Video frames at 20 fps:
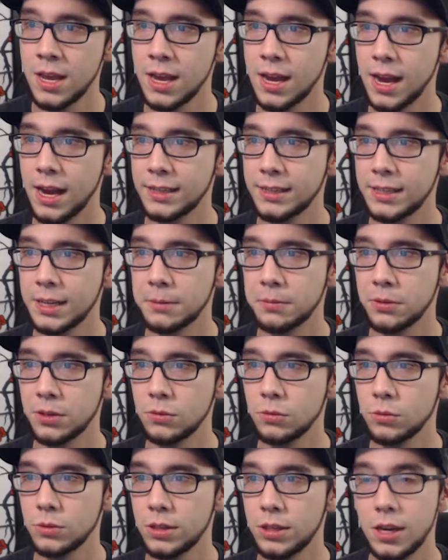I definitely
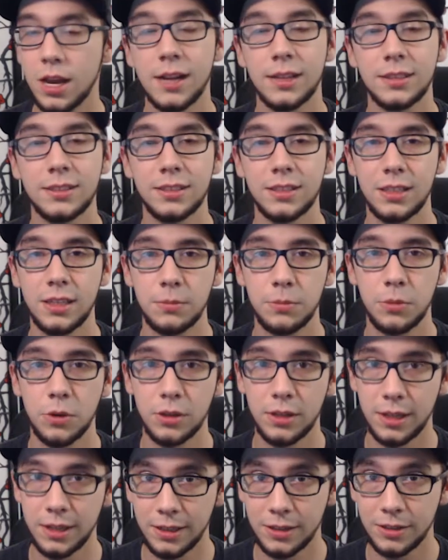would not sleep
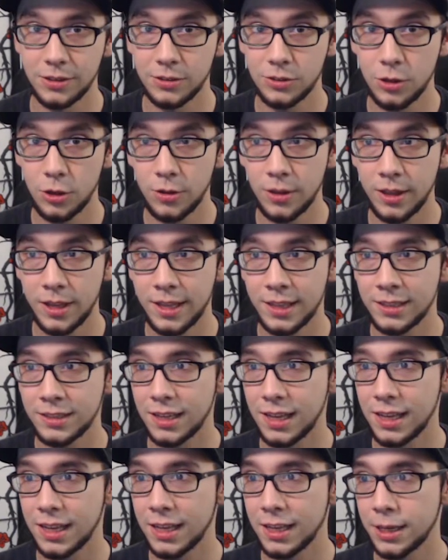on any of the slow lands,
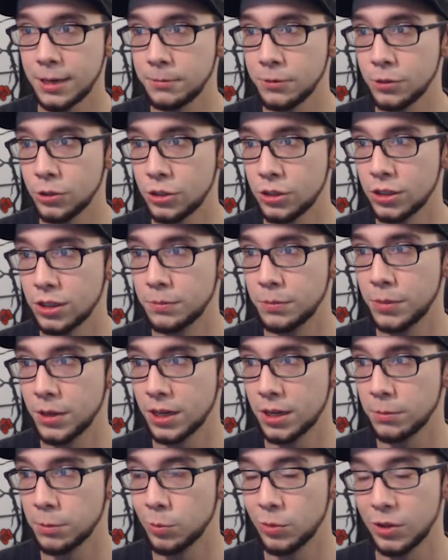and if you could,
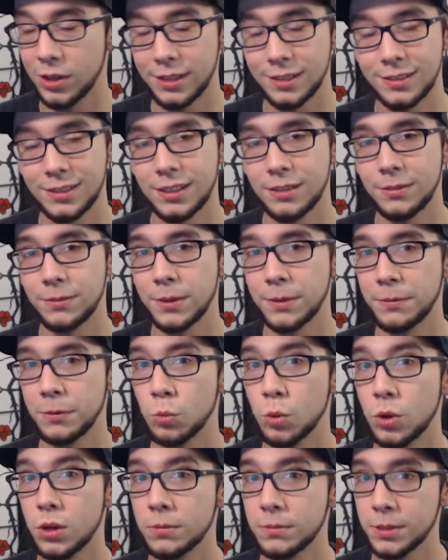pick up a playset of every
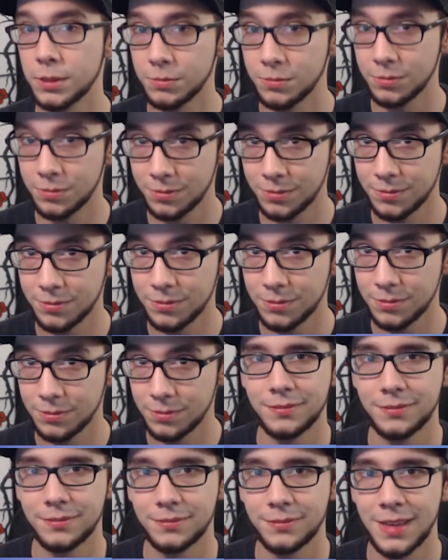one of them.
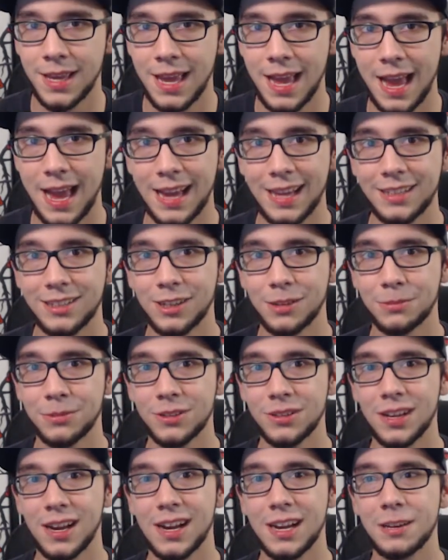At number
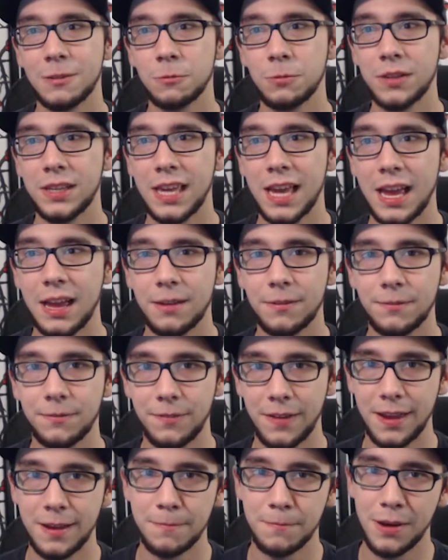9, we have
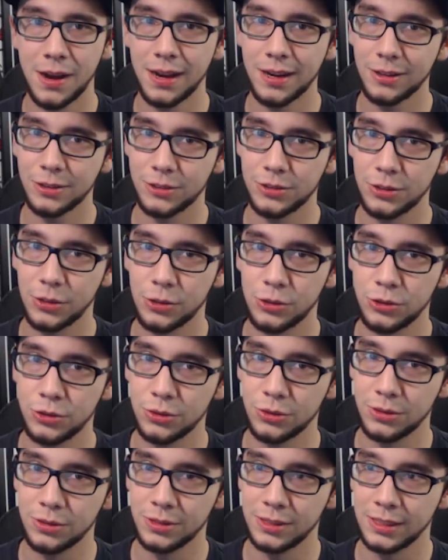Vampire
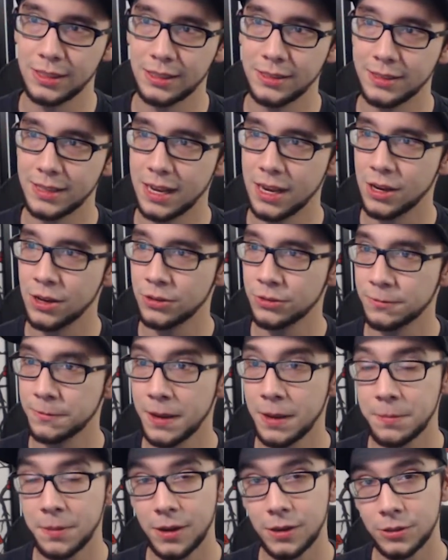Social Elite. Now,
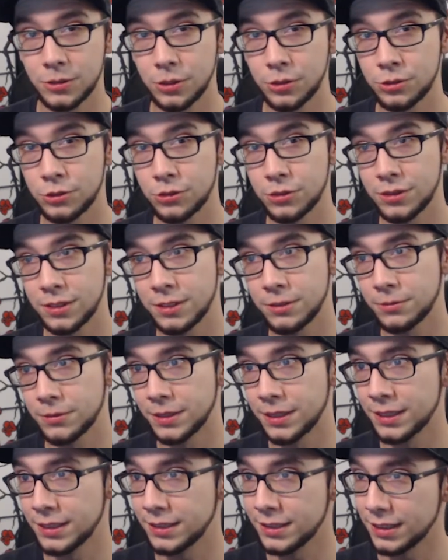Vampire Social Elite
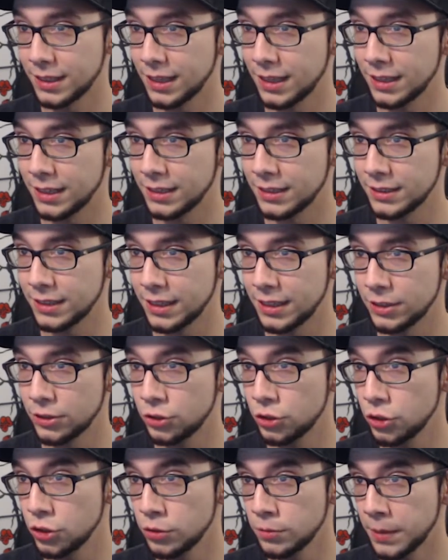reads, it is a
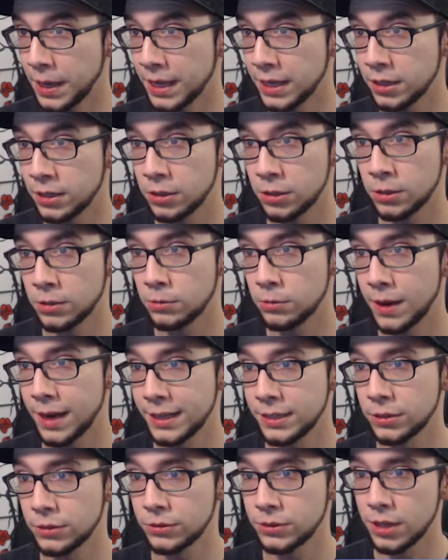2 mana,
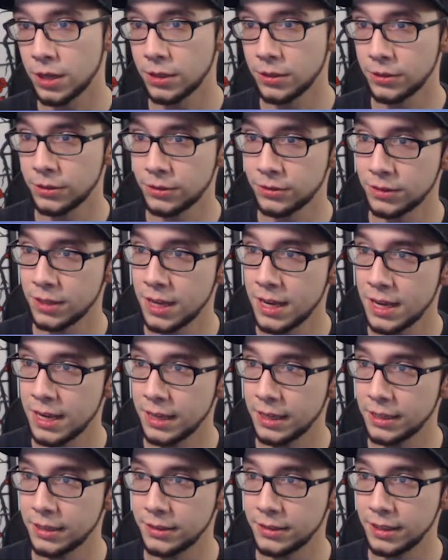Rakdos colors.
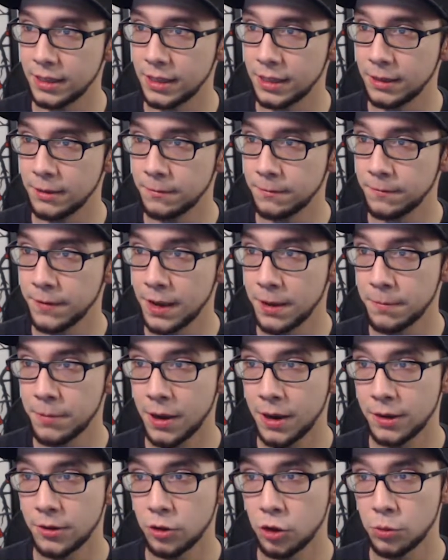It is a
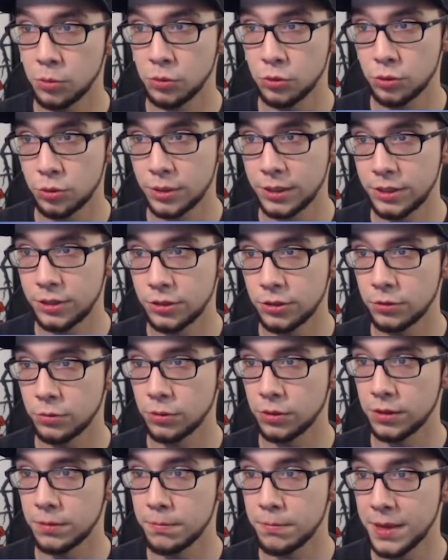vampire noble creature
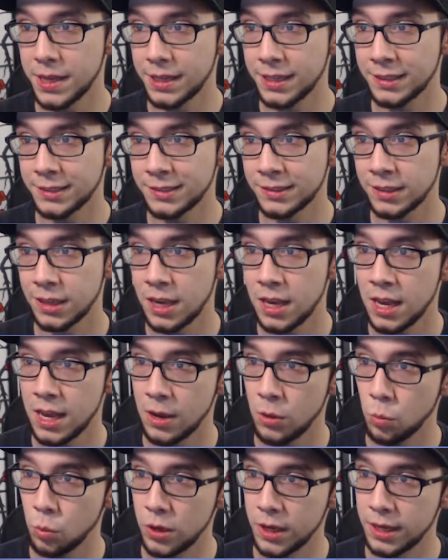with menace.
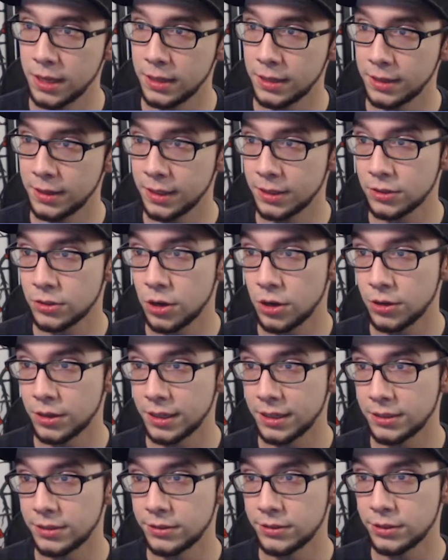When this card
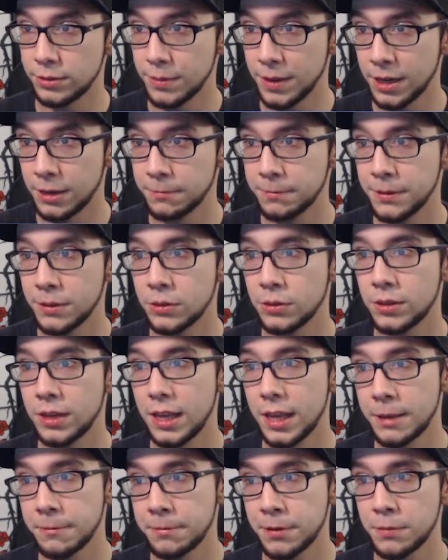enters the battlefield,
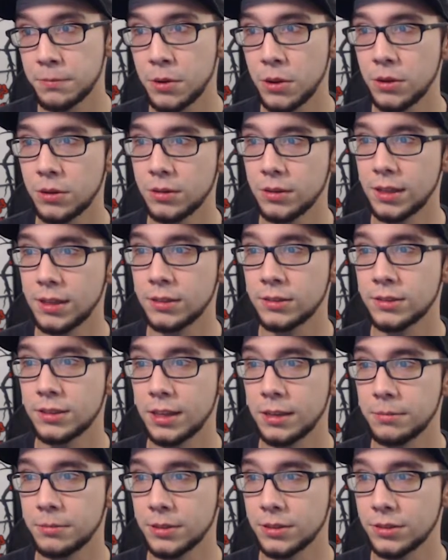if an opponent lost
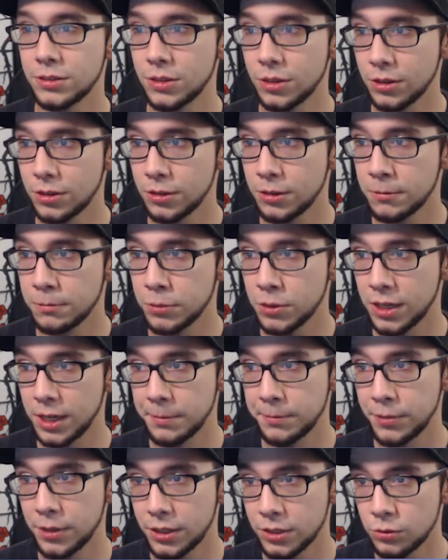life this turn, put a
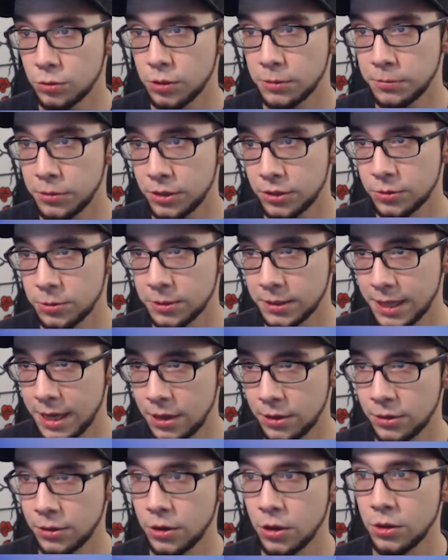+1/+1
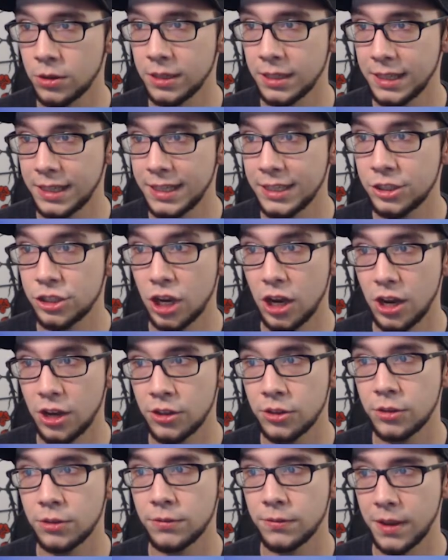counter on each
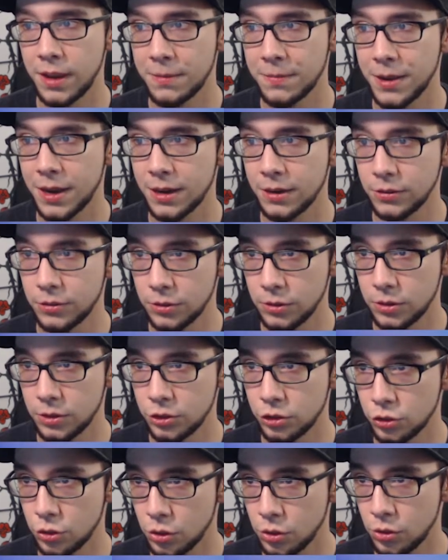other vampire you
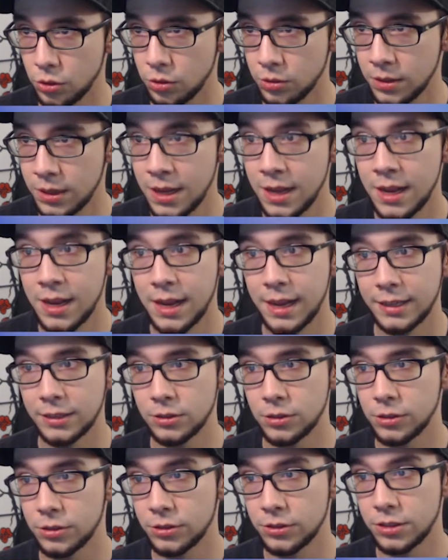control. As
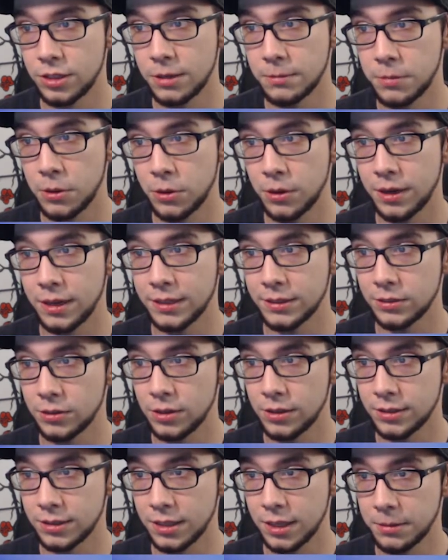long as an opponent has
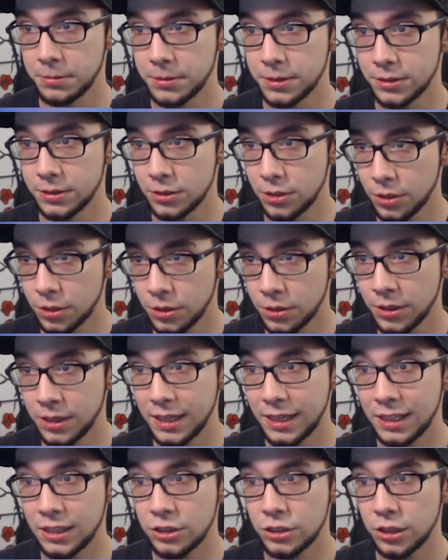lost life this turn,
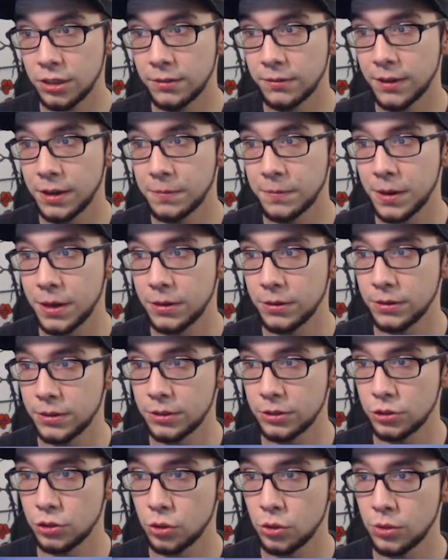each other vampire you
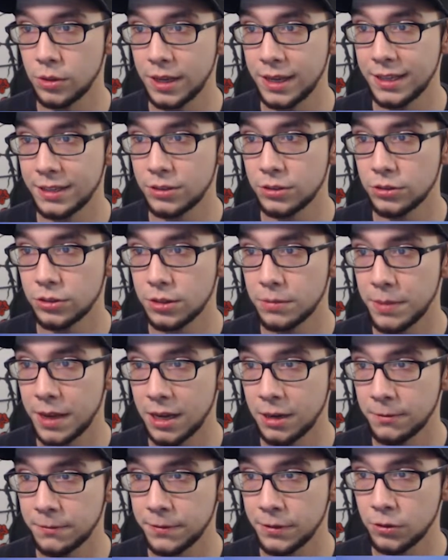control enters the
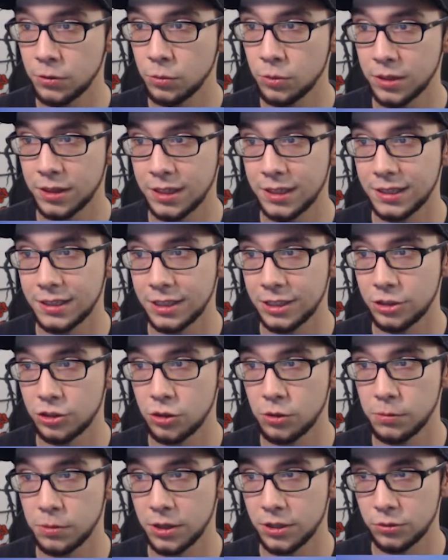battlefield with an
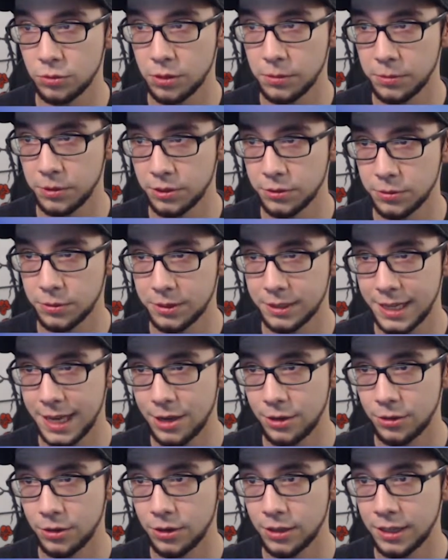additional +1/+1
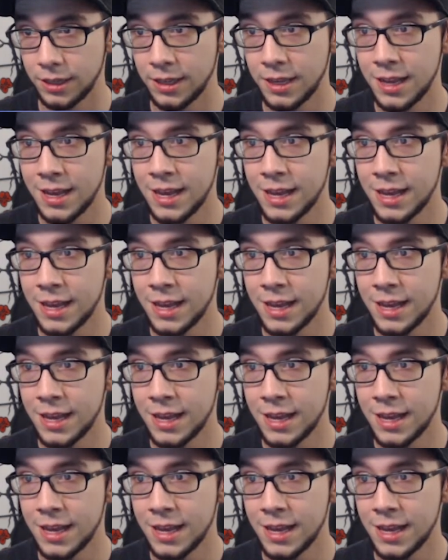counter on it.